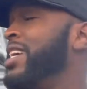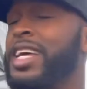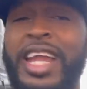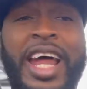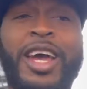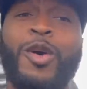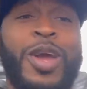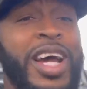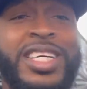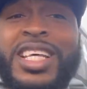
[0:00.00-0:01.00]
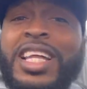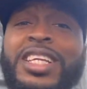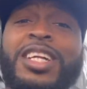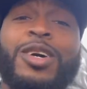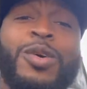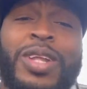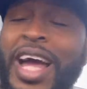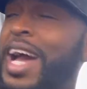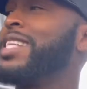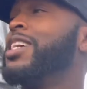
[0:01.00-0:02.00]
It ain't gonna cancel out the load.
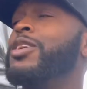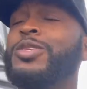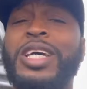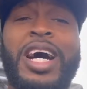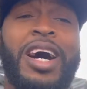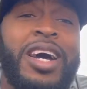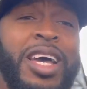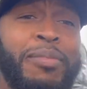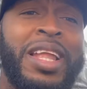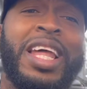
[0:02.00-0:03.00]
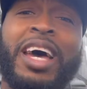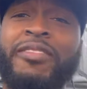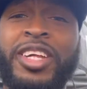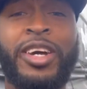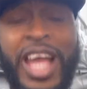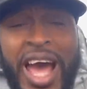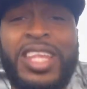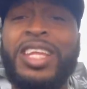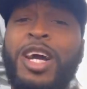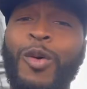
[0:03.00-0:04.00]
Like I told y'all in my last video. Y'all
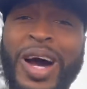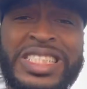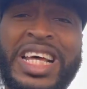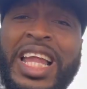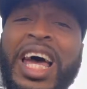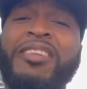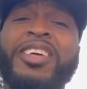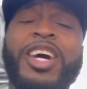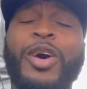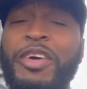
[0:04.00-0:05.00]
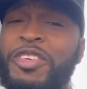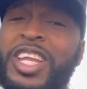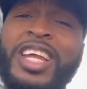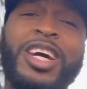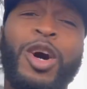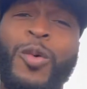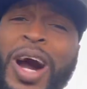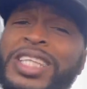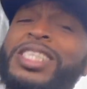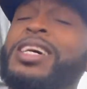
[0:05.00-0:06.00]
need to go watch that last video if you didn't go
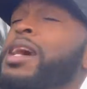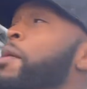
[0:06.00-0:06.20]
watch it.